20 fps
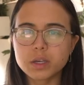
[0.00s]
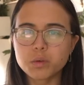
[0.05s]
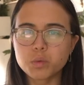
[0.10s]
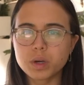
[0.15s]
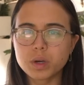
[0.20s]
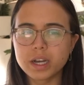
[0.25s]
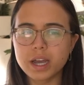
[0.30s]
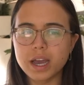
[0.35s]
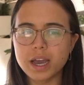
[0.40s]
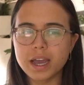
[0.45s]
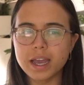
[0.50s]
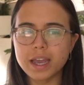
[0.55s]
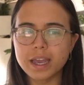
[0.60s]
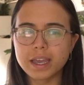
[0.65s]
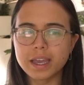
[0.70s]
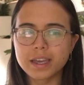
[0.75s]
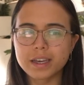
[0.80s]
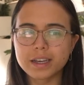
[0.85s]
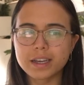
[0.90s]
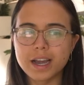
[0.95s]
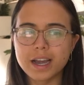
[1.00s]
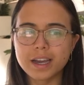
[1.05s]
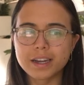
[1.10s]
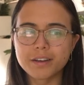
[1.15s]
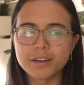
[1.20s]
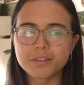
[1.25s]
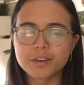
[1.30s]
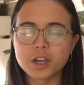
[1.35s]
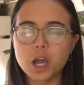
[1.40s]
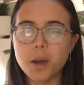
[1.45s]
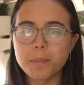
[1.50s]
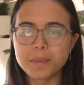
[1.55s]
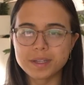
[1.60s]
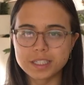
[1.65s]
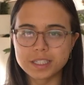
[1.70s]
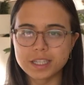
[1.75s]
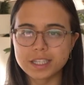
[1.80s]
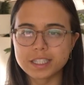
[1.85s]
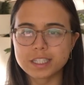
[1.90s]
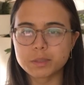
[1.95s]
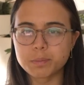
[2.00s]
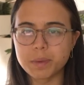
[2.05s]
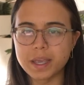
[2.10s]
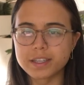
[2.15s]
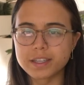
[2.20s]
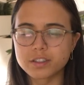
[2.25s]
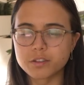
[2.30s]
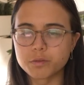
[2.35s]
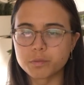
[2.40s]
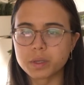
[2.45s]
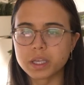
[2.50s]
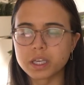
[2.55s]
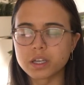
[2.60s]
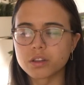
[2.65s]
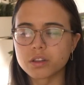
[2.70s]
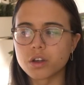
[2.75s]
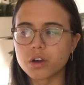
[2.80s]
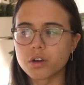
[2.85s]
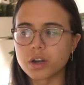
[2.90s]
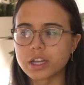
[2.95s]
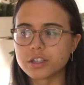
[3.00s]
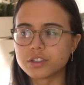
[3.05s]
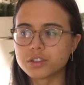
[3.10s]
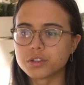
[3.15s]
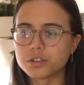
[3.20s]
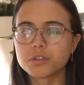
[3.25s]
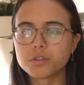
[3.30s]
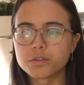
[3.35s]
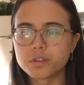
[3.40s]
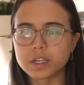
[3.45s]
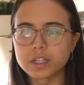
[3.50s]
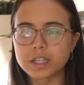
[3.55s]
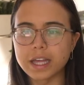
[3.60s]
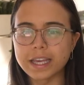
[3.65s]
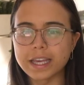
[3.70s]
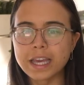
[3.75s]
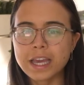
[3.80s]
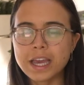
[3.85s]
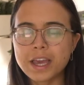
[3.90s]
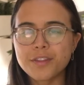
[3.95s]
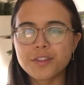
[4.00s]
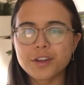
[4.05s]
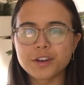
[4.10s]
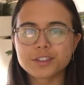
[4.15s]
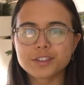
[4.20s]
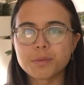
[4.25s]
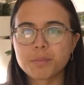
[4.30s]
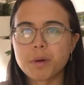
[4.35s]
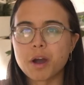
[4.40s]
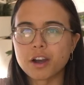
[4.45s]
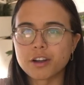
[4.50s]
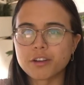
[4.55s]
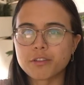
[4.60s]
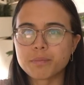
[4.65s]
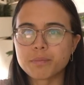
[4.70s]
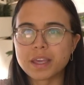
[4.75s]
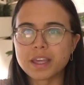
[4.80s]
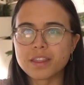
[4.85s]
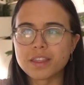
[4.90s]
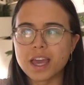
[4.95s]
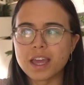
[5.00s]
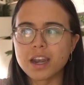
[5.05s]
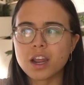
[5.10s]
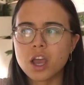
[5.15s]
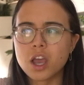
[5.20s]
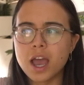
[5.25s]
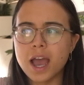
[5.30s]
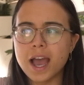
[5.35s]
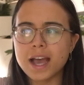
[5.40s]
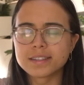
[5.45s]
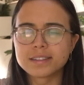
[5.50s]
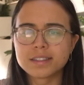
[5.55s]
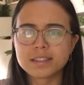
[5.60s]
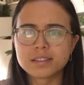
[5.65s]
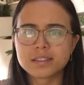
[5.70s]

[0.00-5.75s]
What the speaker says: when I kind of come into this space of being alone, I do feel like there's a part of me that has this